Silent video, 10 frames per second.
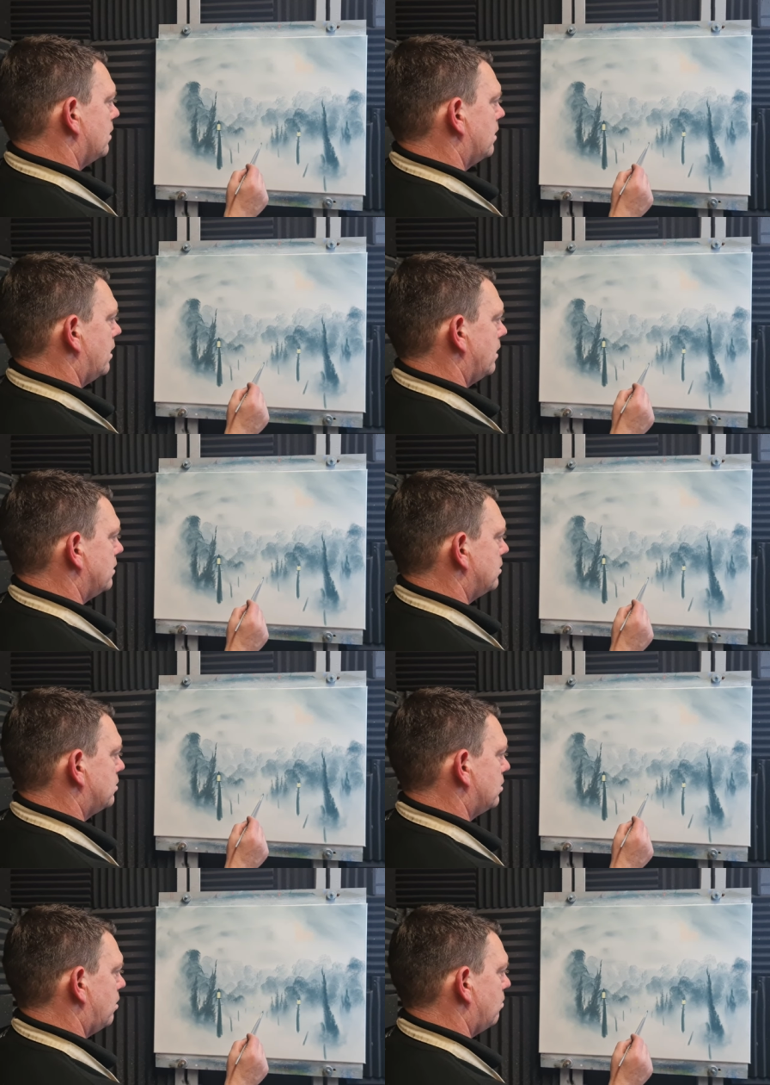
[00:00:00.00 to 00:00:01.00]
like
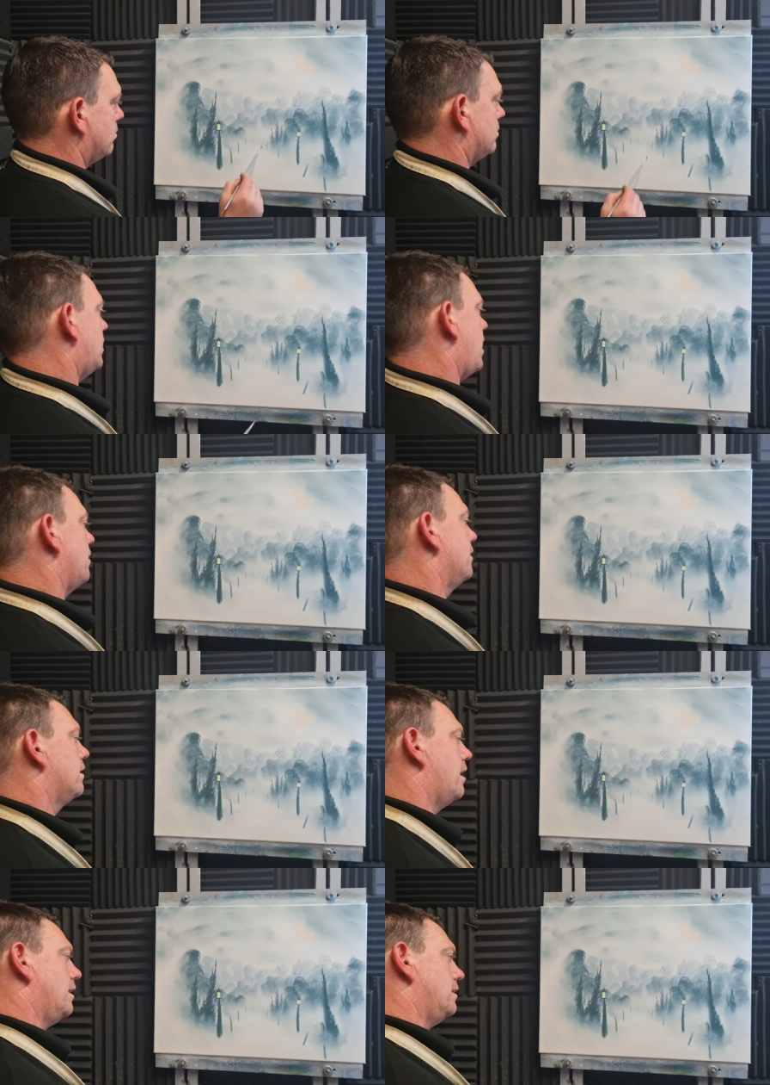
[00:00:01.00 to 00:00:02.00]
so, there,
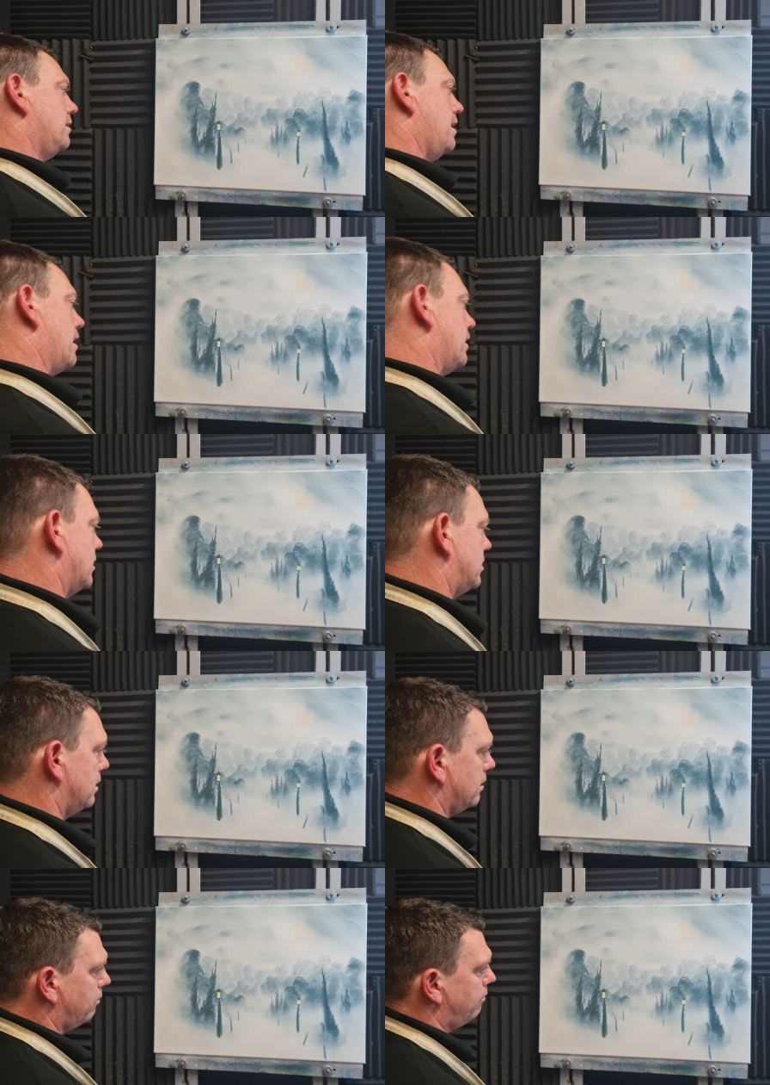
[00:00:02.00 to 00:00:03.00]
like that. That's your
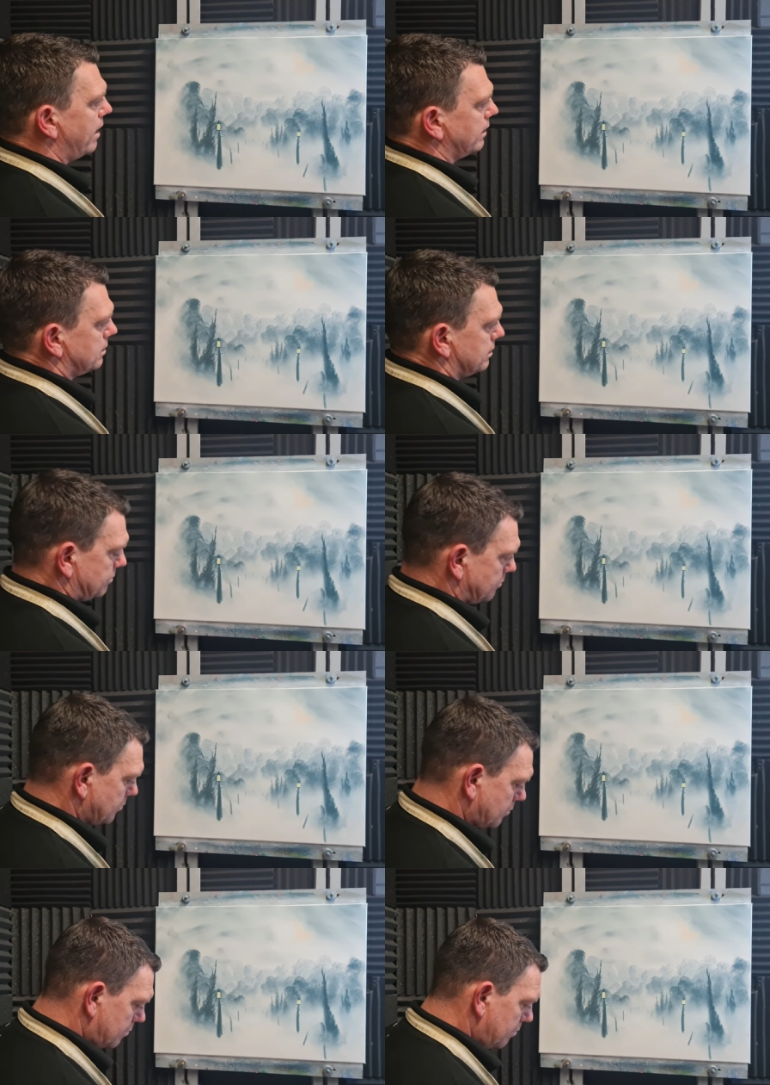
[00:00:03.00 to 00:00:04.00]
little fence.
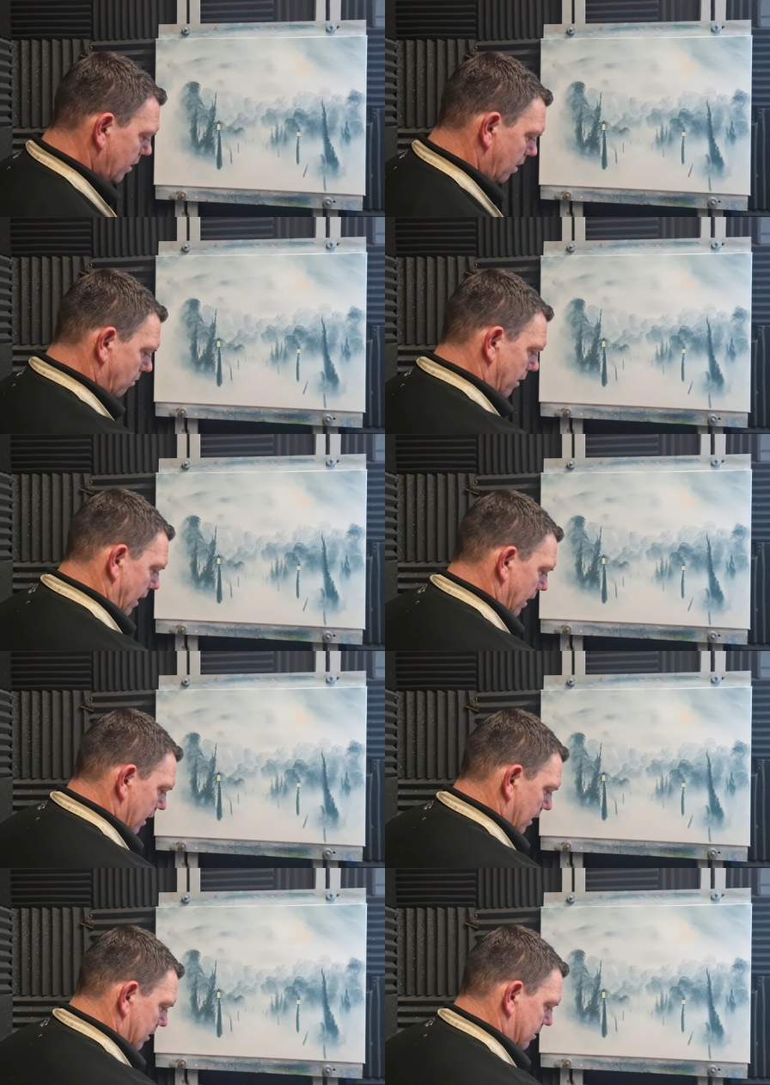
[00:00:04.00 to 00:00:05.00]
Okay,
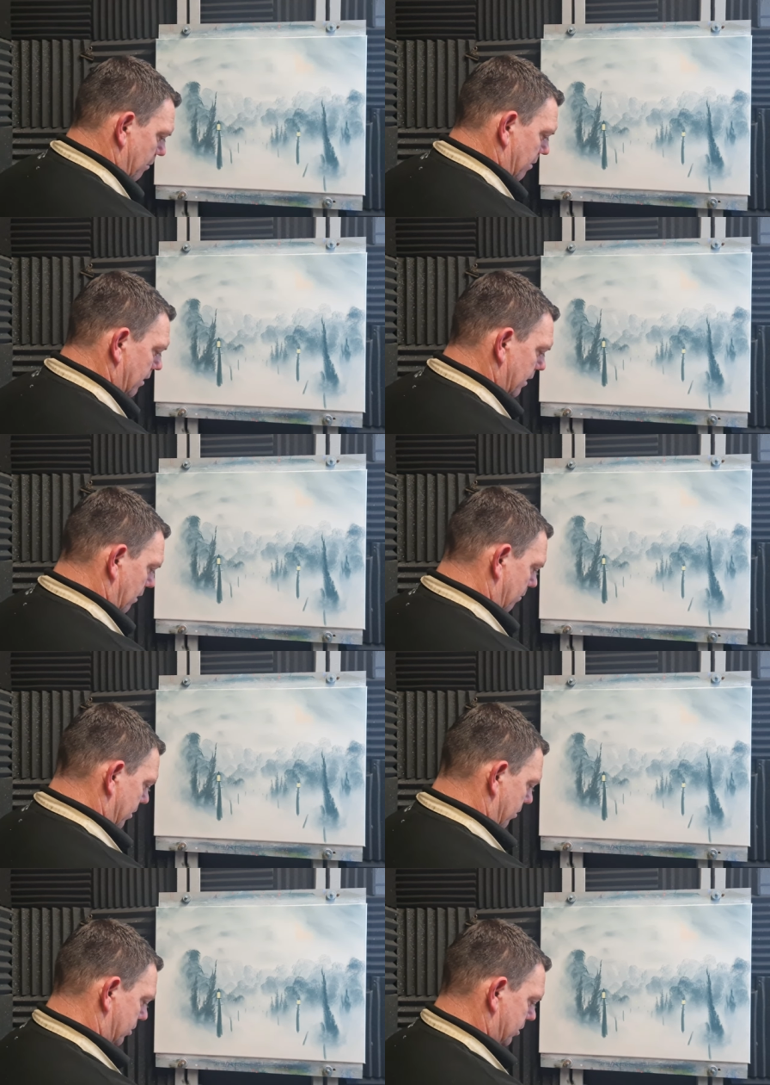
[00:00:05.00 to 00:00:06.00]
let's grab a little
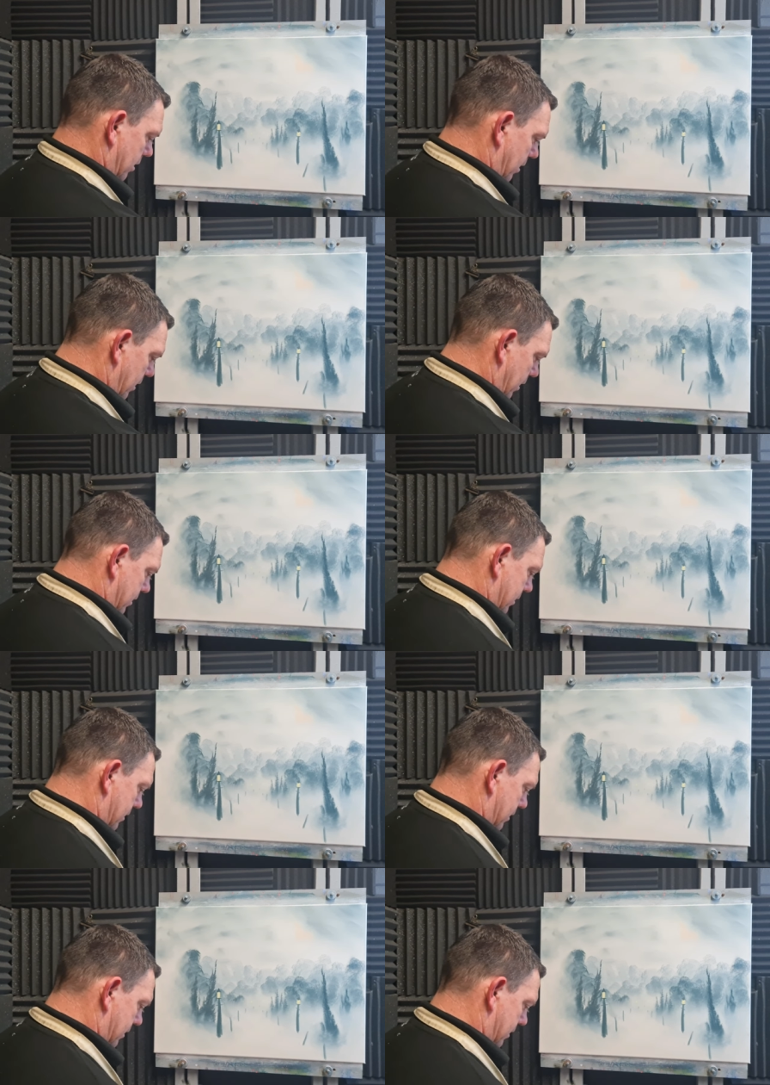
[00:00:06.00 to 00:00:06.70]
brush, a little